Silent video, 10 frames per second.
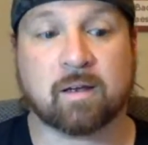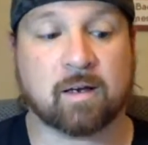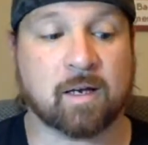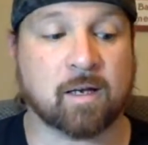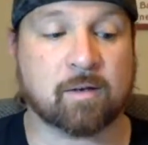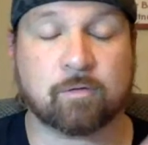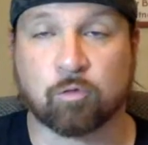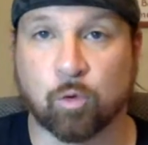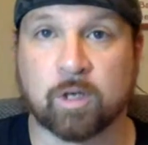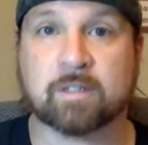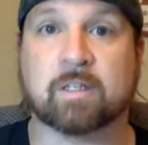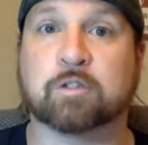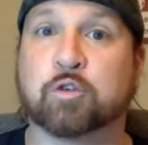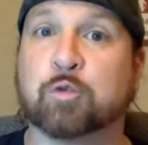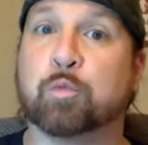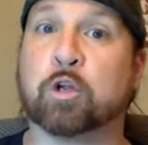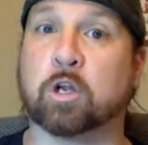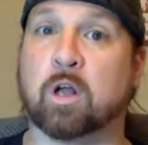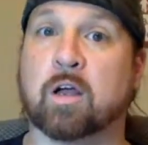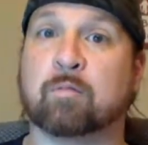if you're wearing sunscreen, put
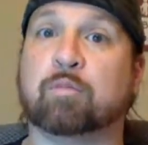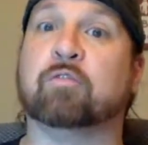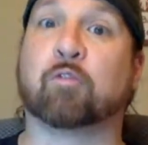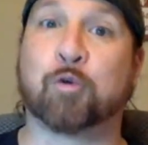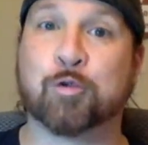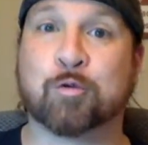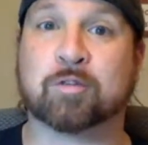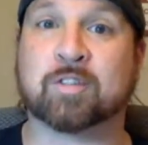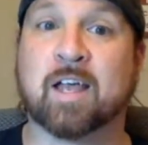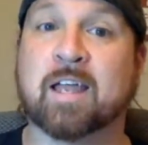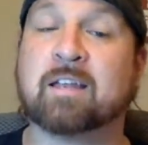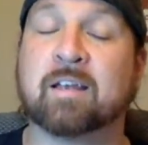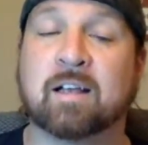it on before you go outside.